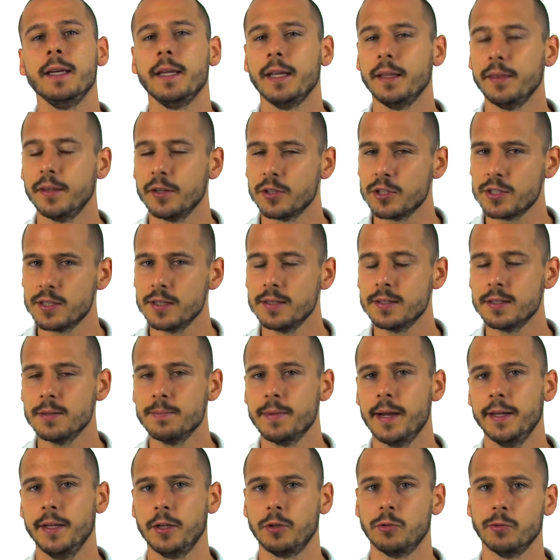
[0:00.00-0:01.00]
In their
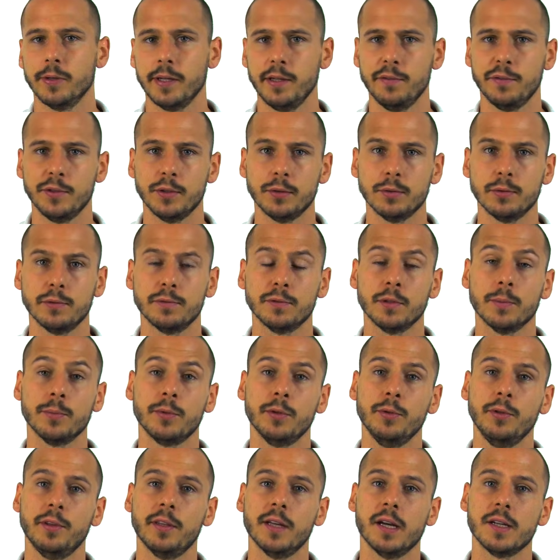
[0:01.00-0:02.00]
systematic review from
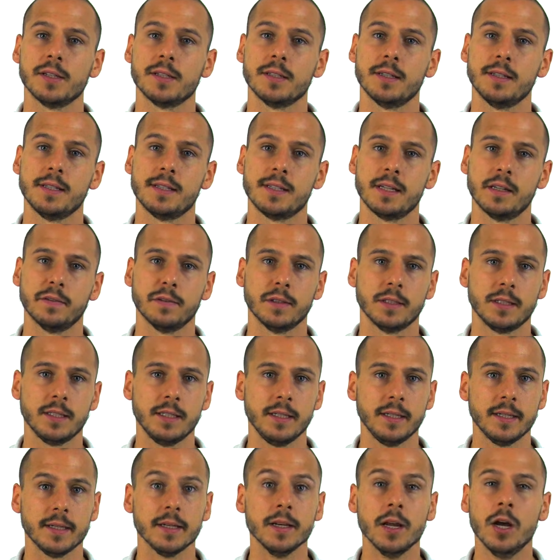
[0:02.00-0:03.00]

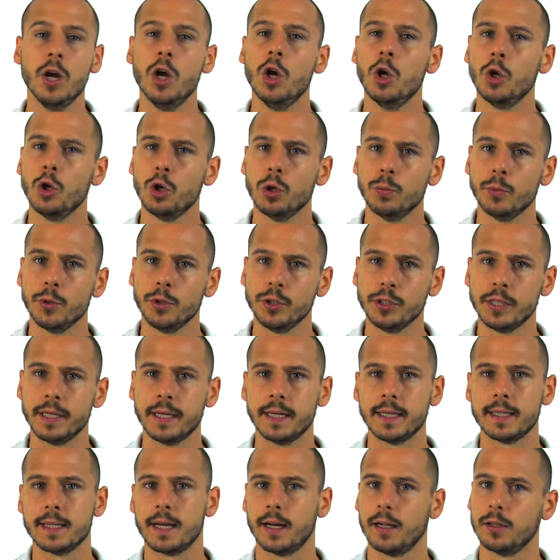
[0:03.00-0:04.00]
2017,
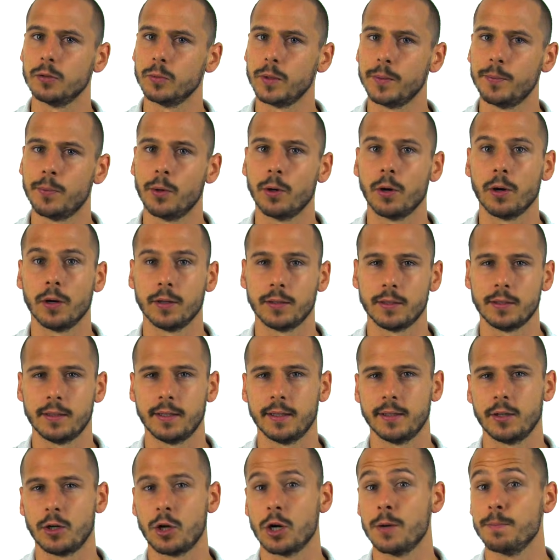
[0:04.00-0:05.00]
Lemeunier et al. report
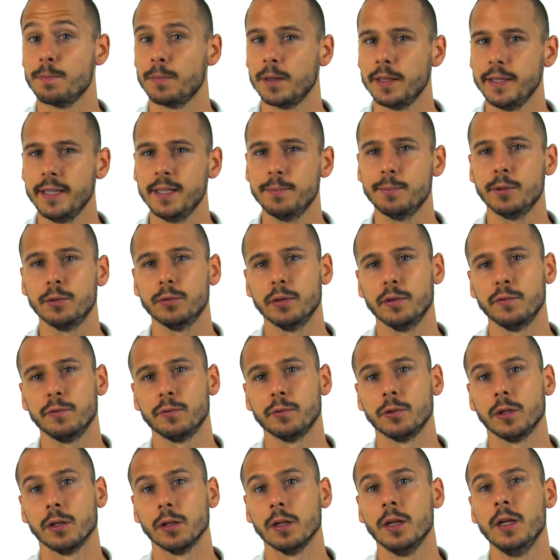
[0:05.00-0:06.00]
that a complete
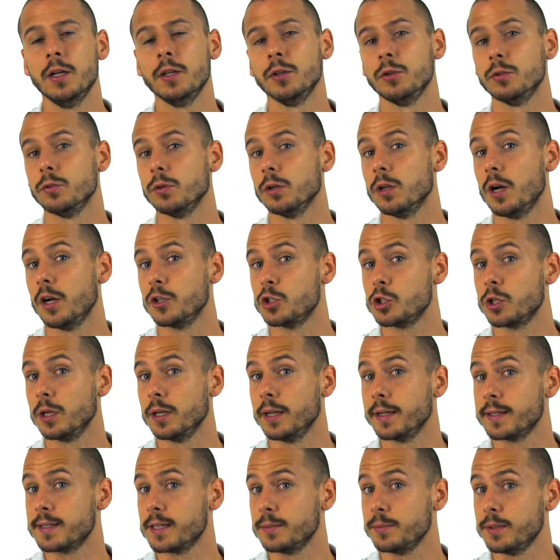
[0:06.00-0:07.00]
peripheral neurological
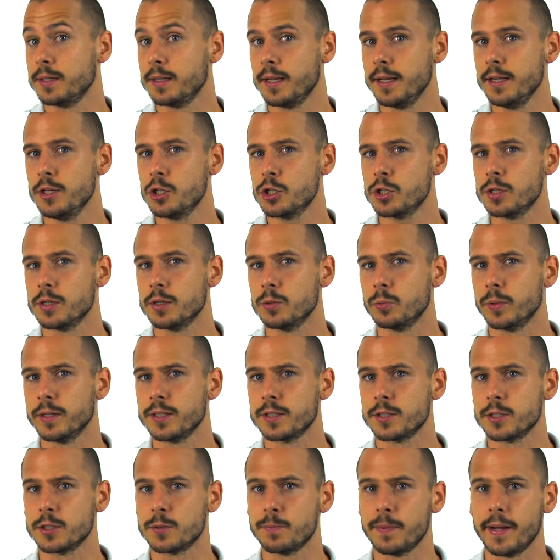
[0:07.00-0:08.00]
examination
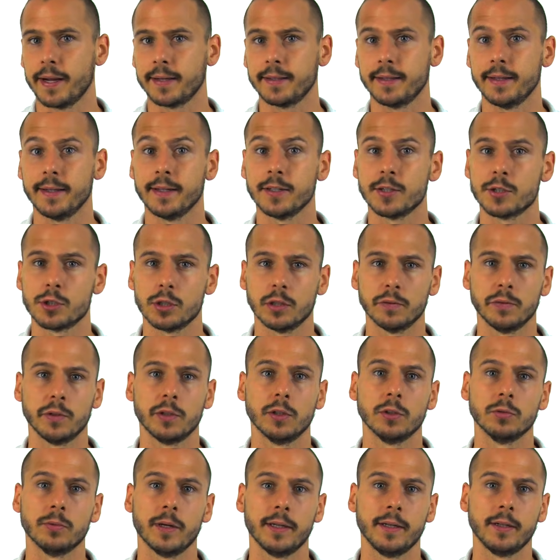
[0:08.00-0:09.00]
when suspecting
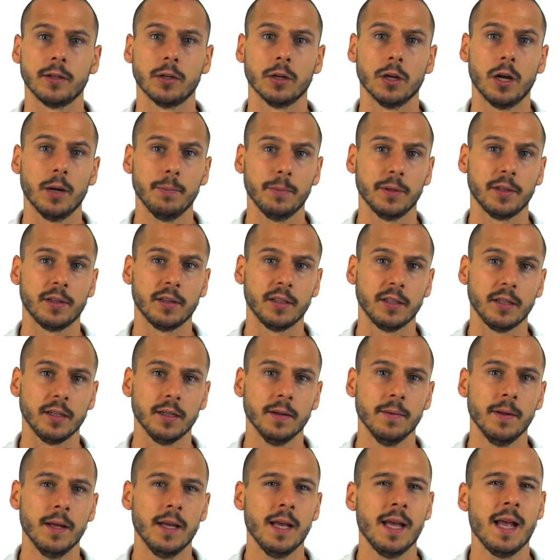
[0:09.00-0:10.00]
cervical
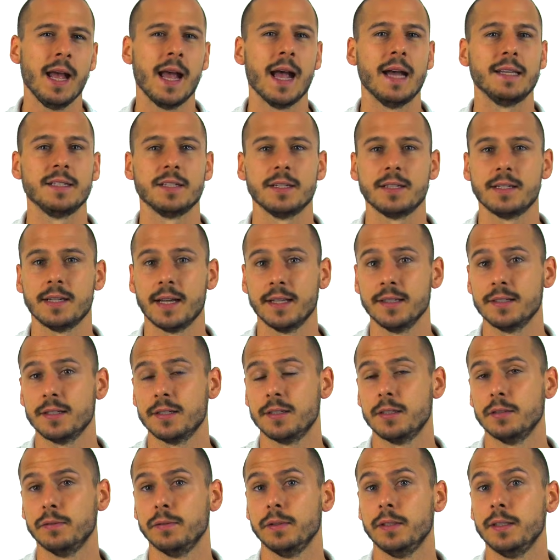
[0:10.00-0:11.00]
radiculopathy has a
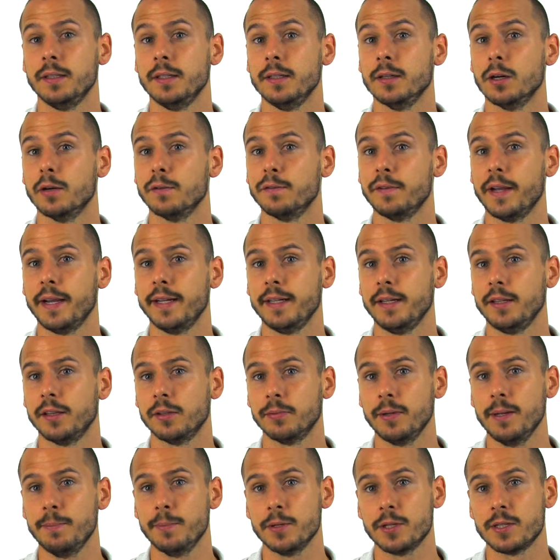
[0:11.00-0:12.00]
sensitivity of
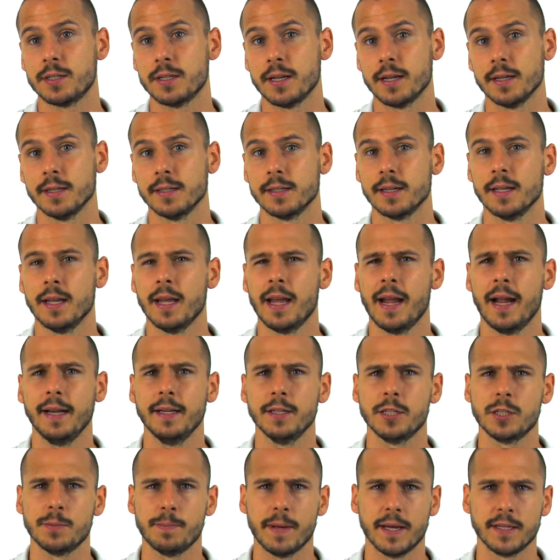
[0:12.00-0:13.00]
83% and
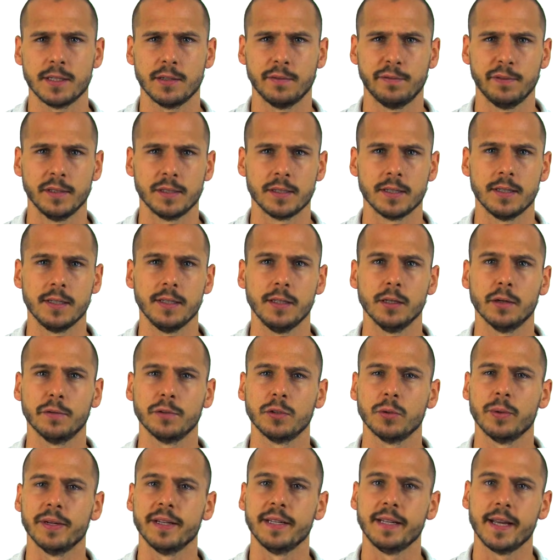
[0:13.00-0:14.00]
a specificity
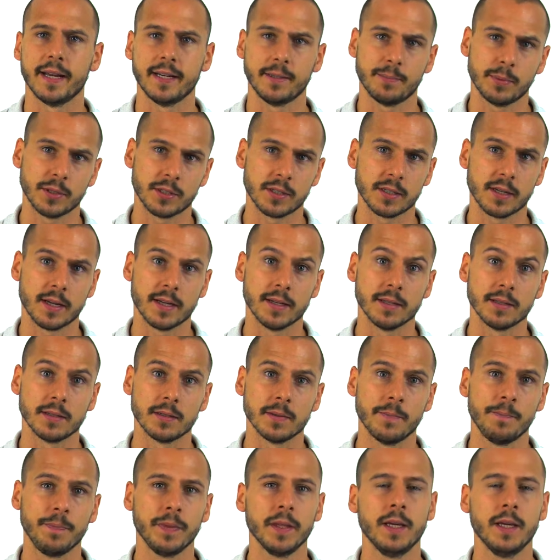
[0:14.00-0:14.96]
of 28%.